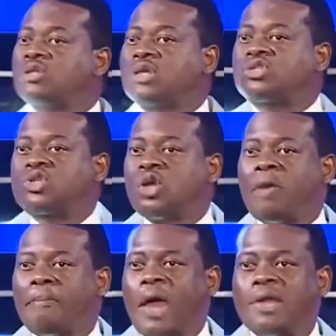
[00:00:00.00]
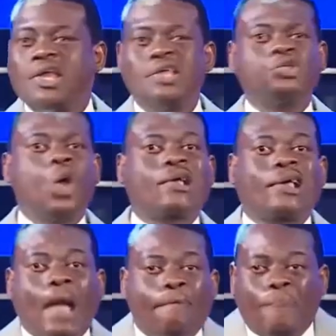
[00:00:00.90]
not the son of man. He is
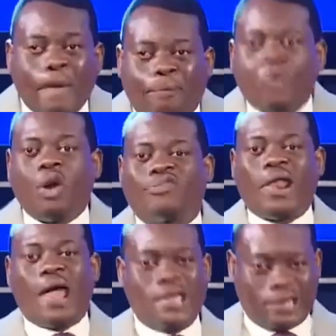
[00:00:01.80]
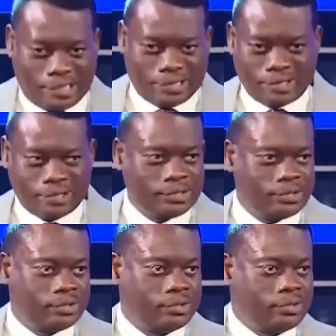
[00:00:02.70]
not capable of lying.
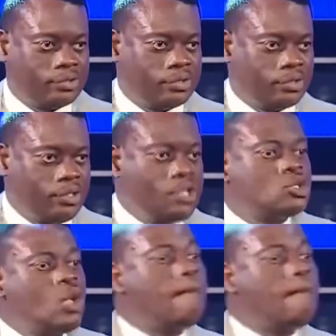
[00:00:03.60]
It's